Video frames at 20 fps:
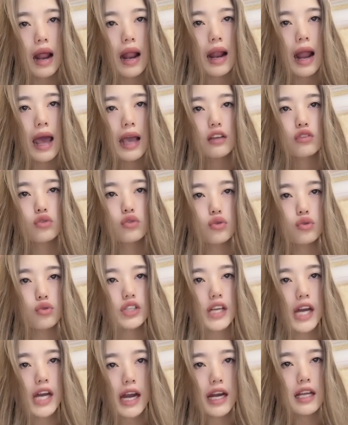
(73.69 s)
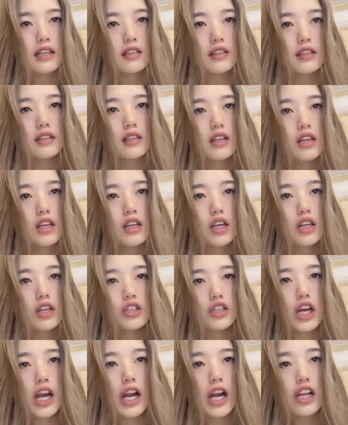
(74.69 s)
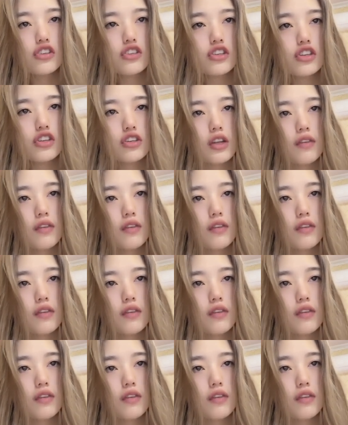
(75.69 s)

I like to challenge, challenge